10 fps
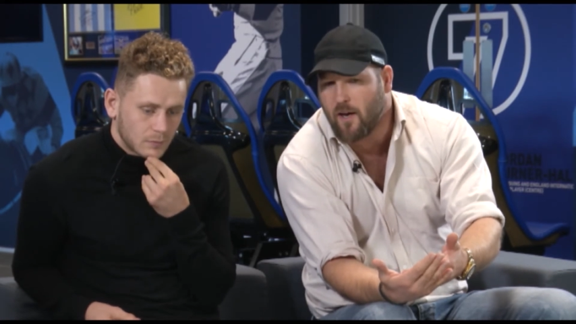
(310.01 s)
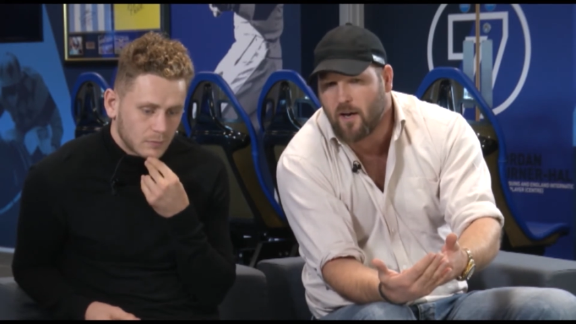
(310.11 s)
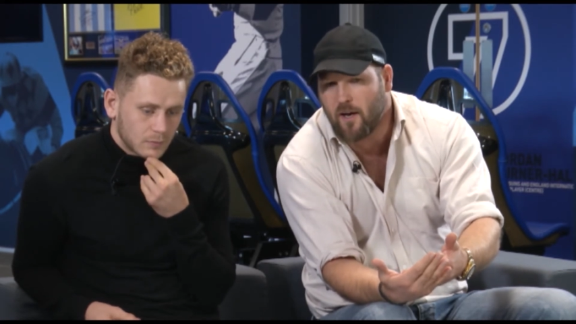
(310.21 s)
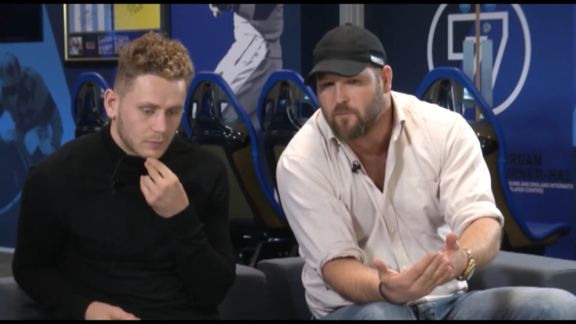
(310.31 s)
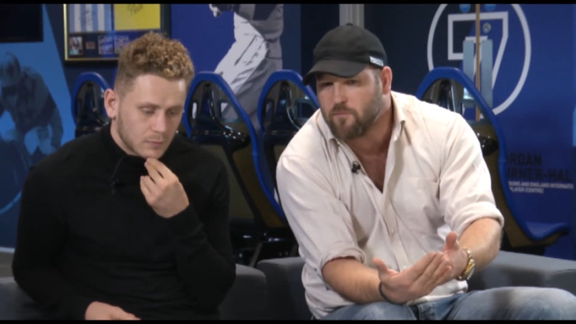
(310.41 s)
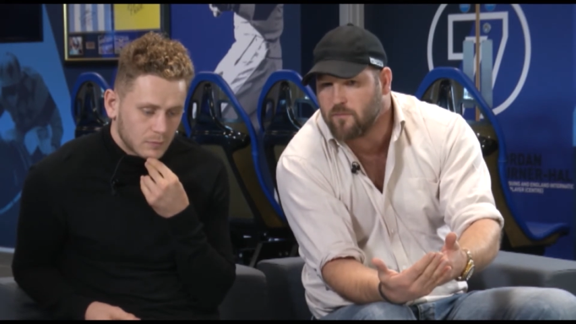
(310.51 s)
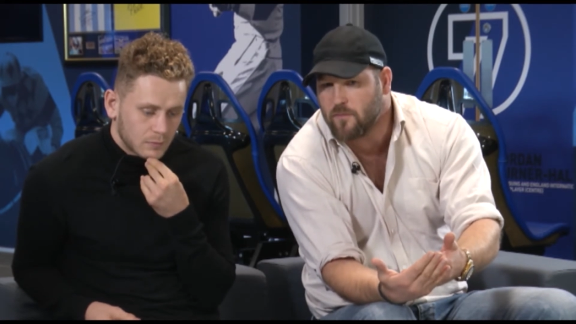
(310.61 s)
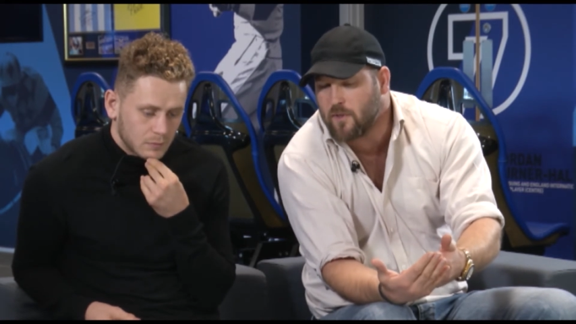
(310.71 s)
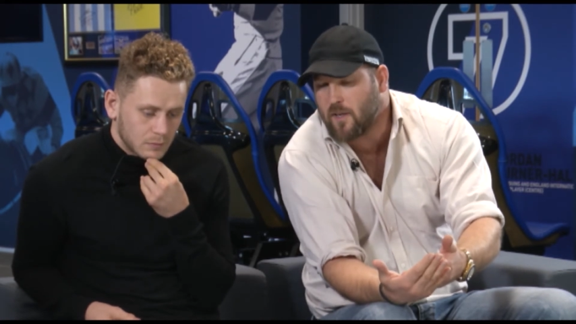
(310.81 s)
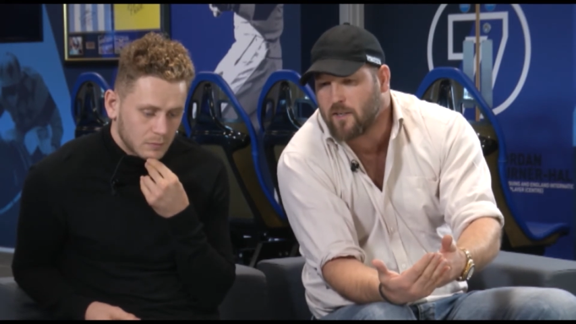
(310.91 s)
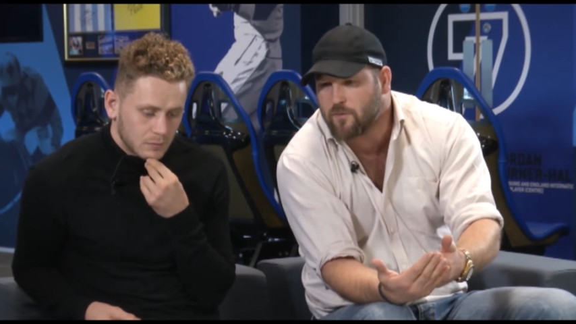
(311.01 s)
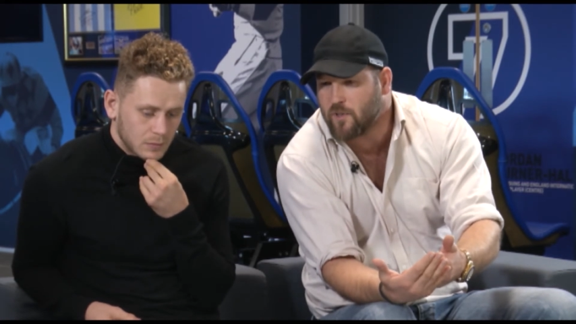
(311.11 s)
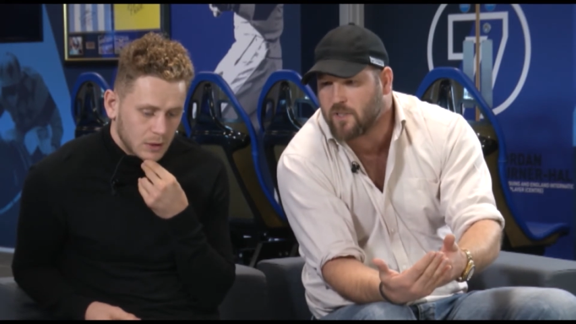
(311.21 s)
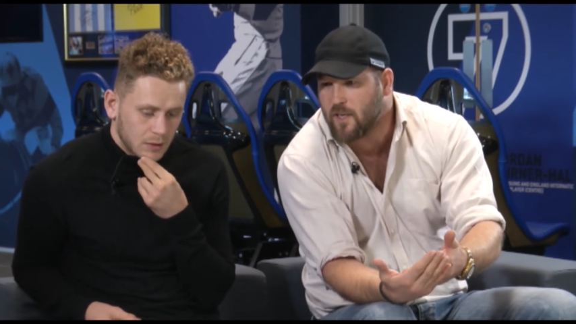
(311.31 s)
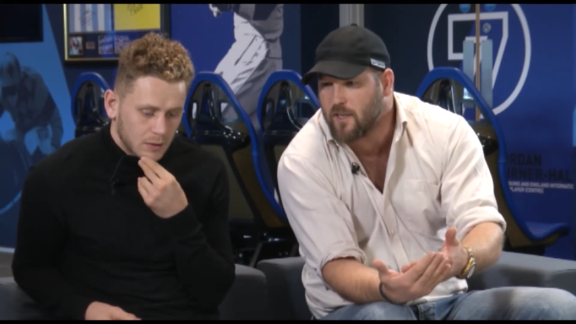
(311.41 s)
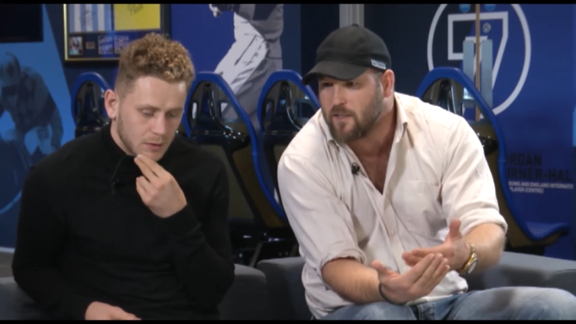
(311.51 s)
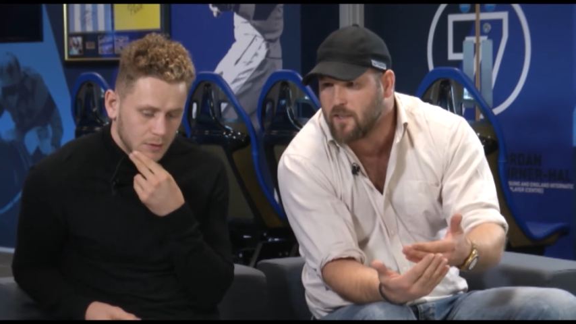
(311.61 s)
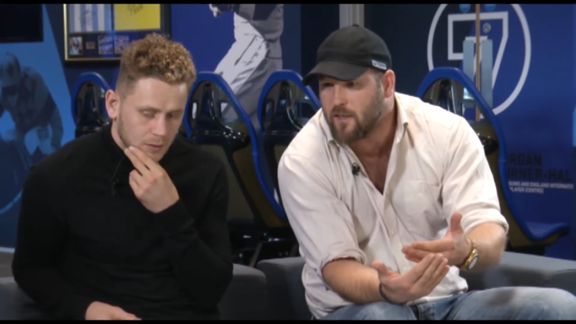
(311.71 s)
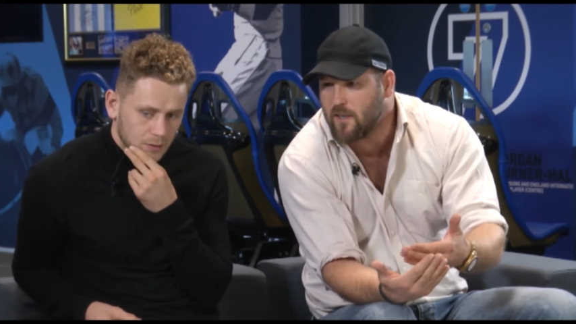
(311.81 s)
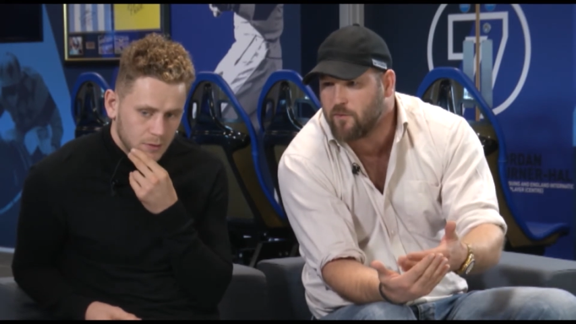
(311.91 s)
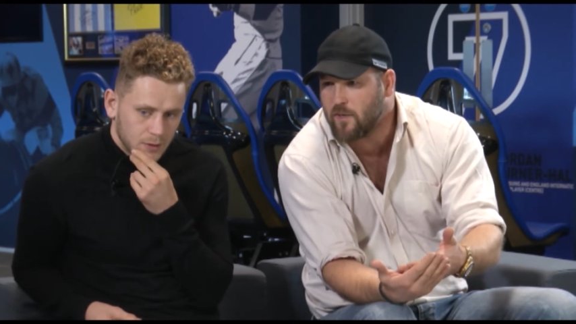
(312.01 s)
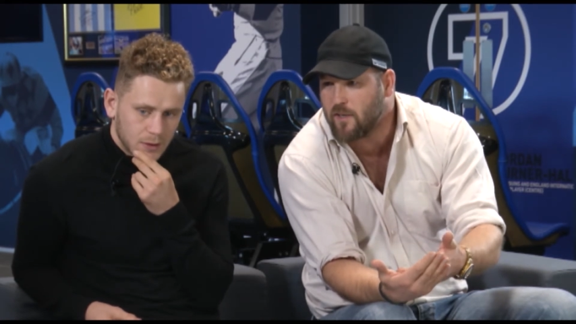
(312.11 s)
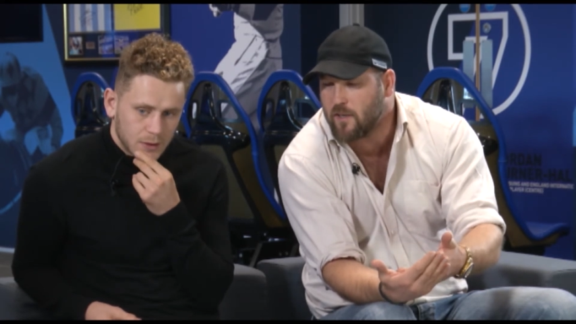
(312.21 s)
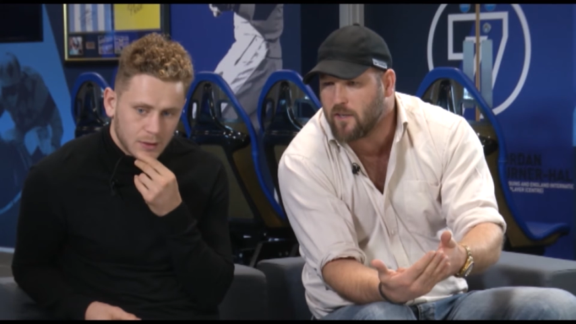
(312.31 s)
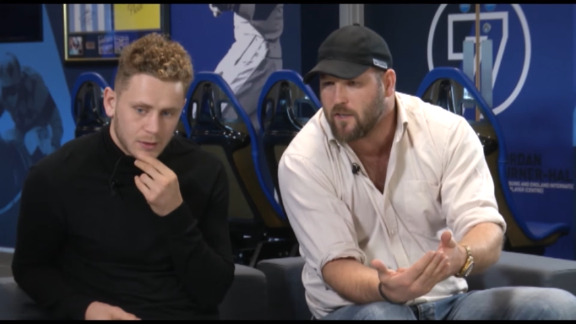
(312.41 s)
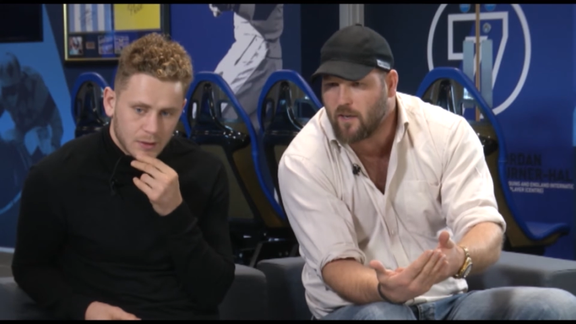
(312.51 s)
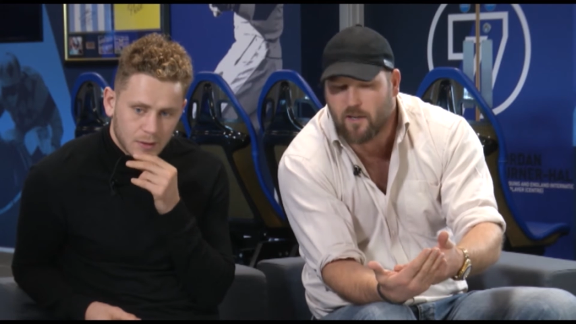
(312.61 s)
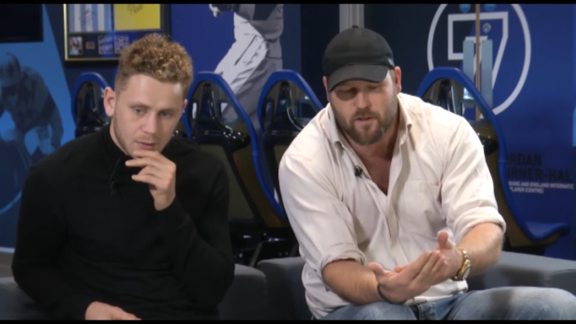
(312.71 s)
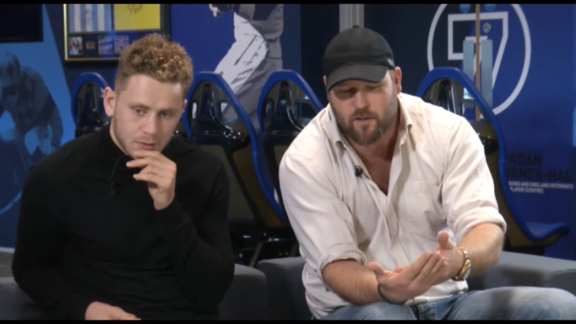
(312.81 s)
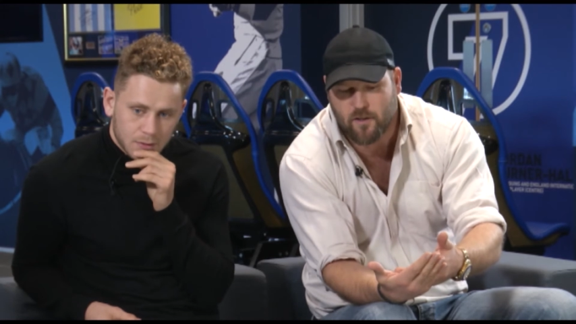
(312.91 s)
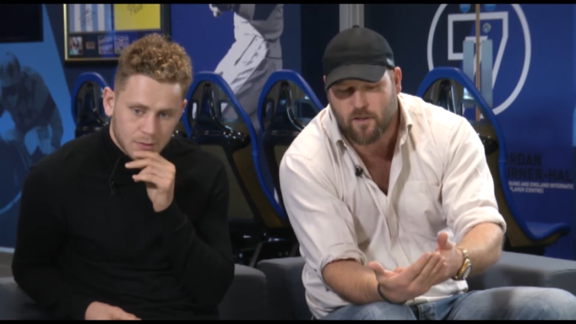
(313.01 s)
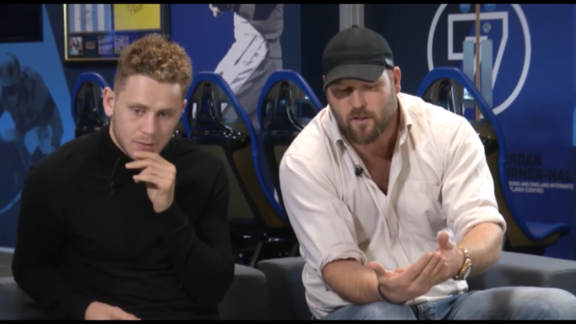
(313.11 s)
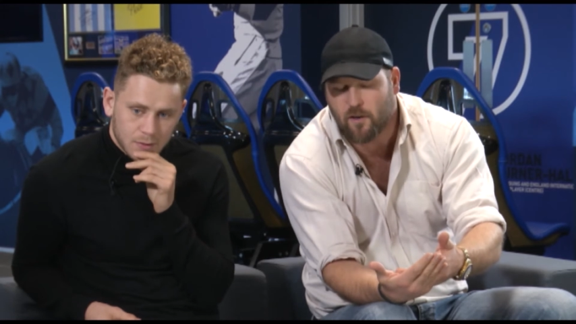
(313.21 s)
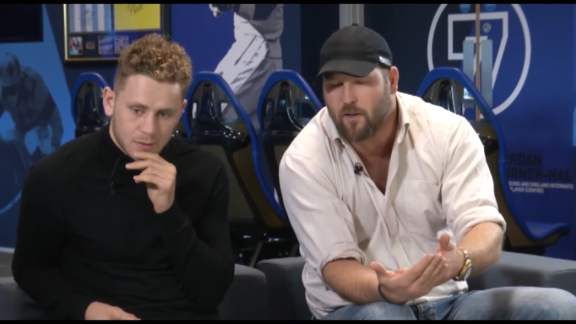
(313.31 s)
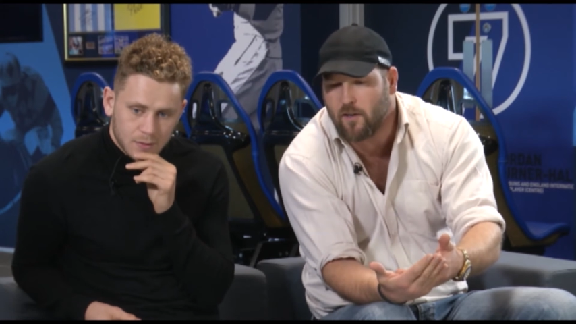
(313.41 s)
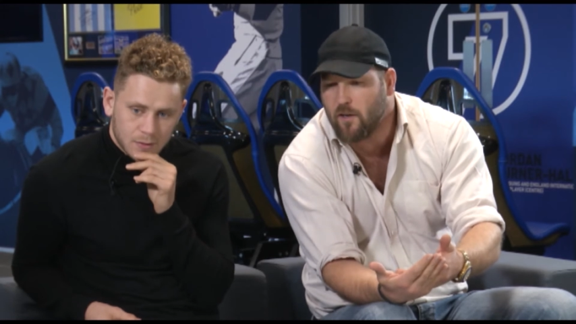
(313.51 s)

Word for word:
Speaker 1: Um, as we say, you know, you know, uh,